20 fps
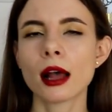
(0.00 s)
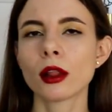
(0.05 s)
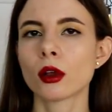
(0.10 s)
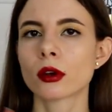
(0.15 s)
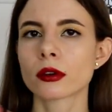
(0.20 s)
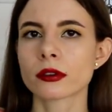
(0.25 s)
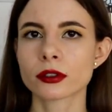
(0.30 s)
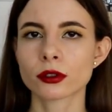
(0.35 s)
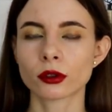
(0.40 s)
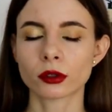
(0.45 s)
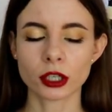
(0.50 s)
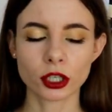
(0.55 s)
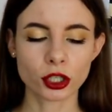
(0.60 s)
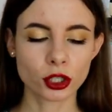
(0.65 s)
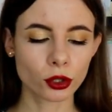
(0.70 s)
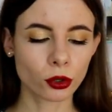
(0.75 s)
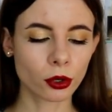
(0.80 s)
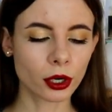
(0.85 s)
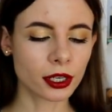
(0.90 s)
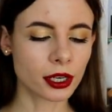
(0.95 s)
Long story
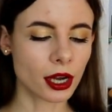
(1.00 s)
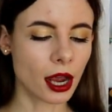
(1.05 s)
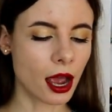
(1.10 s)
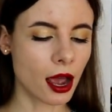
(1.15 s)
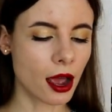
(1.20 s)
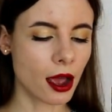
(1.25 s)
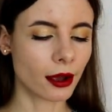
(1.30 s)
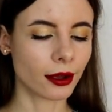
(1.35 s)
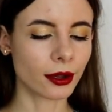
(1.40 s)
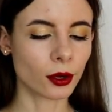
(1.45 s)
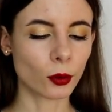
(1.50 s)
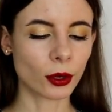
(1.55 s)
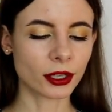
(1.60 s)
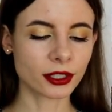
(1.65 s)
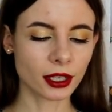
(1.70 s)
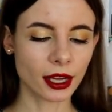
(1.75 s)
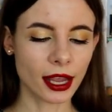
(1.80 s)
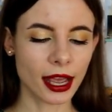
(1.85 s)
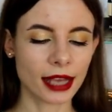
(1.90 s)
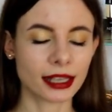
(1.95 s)
short, I went
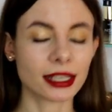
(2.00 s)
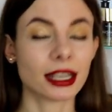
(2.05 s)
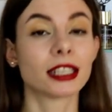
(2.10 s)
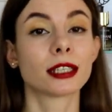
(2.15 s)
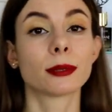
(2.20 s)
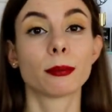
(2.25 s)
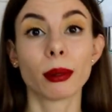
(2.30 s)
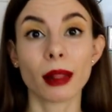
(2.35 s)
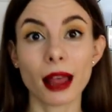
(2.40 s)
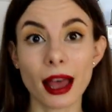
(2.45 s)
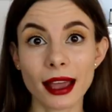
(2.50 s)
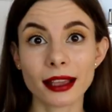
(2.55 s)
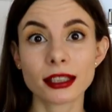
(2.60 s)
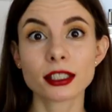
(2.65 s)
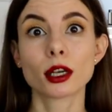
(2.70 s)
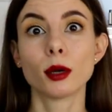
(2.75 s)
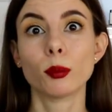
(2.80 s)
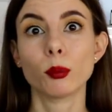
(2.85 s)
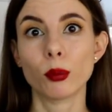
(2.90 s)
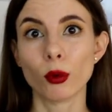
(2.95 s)
ahead and
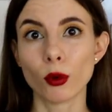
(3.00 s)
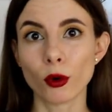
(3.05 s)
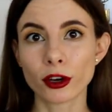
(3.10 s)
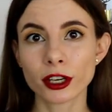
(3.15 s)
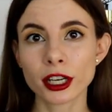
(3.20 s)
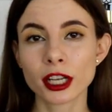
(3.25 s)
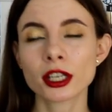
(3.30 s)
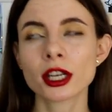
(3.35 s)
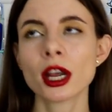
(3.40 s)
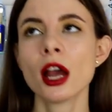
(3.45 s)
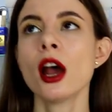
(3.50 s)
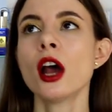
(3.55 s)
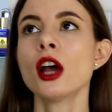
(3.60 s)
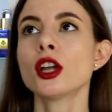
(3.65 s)
blind bought it